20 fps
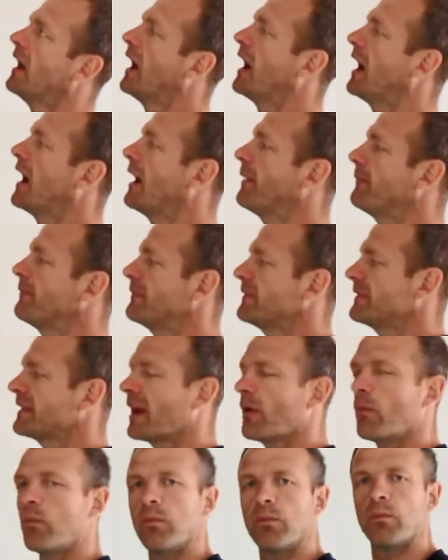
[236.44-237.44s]

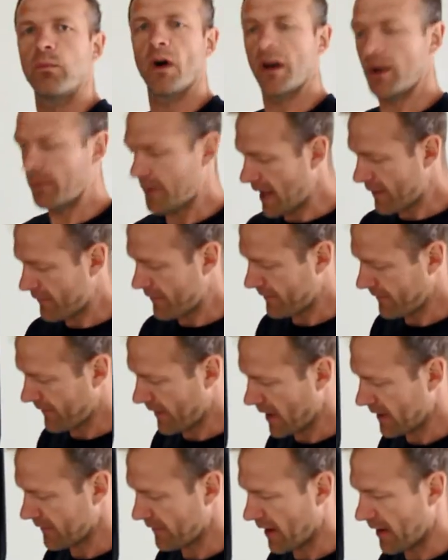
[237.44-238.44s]
Now, why do you have it
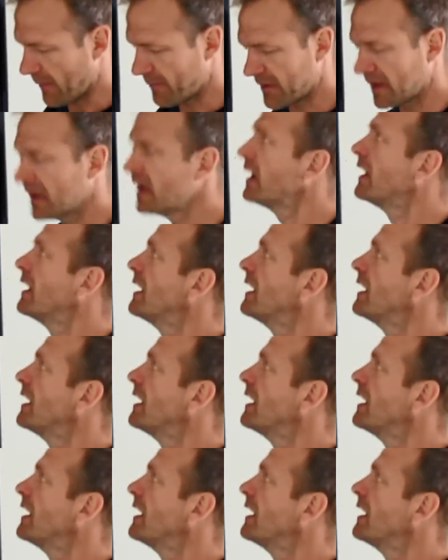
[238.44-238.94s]
5 up?